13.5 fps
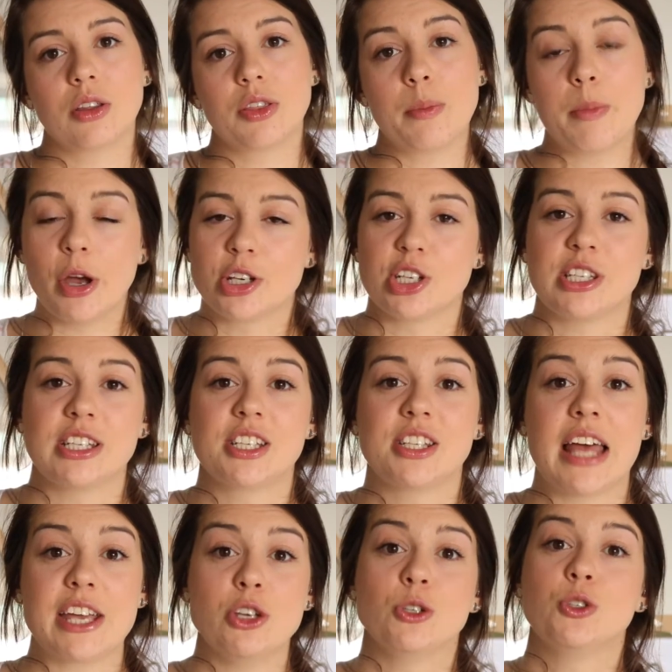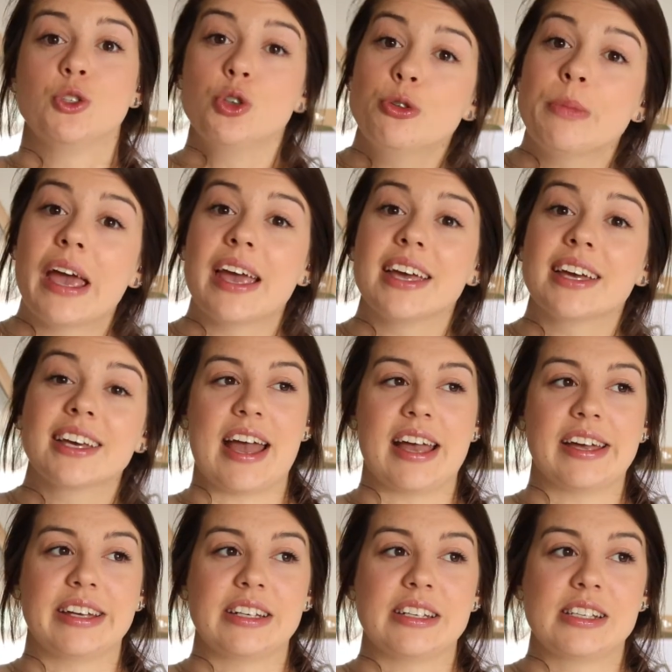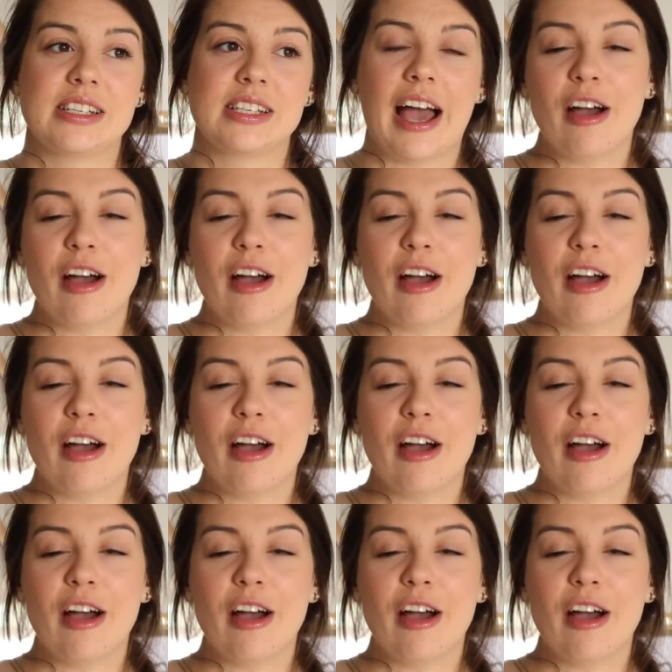the purchases that you do make and